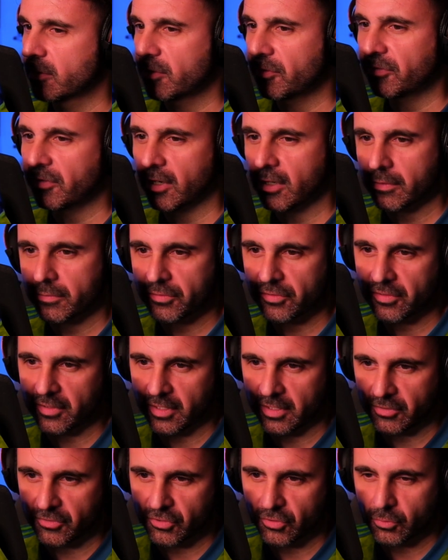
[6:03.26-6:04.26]
ourselves
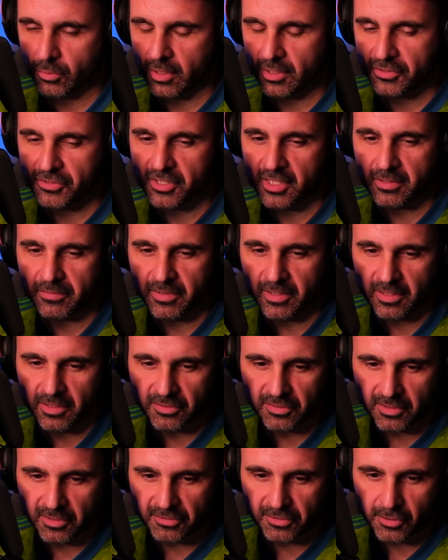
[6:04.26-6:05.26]
into our
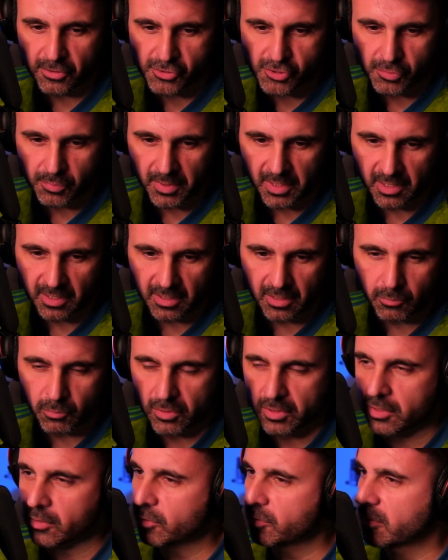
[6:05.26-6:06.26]
TVs and social media and
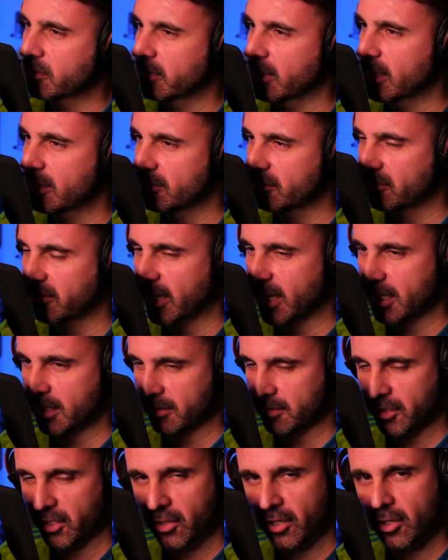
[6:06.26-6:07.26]
we're glued to that? Is
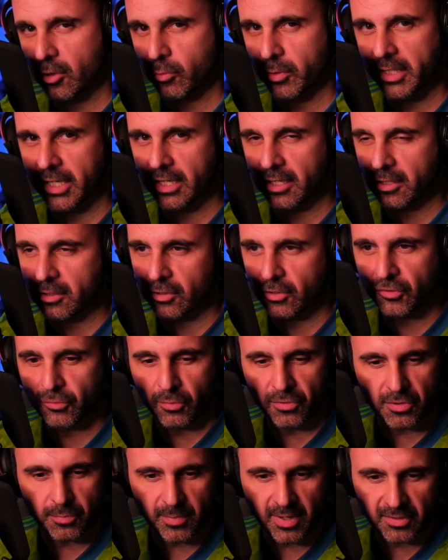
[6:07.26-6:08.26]
that, are we getting close
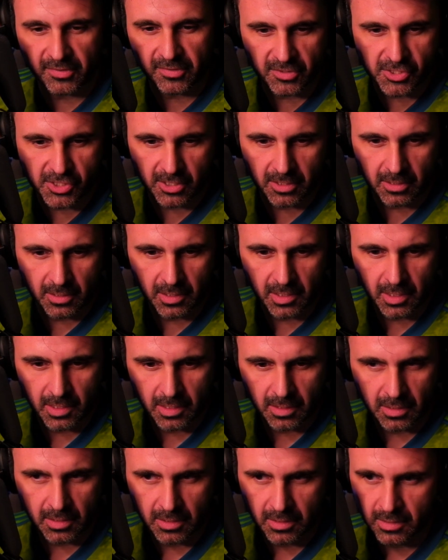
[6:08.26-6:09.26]
with the message here?
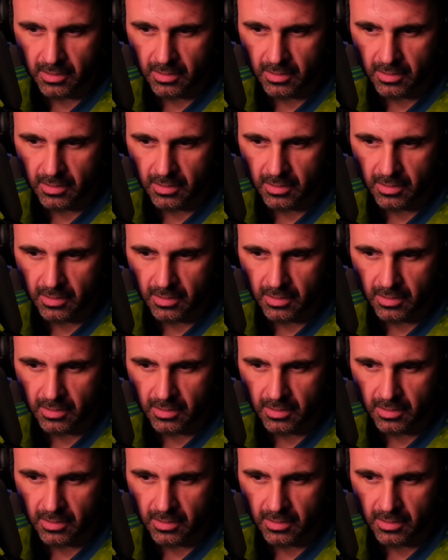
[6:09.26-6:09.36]
I,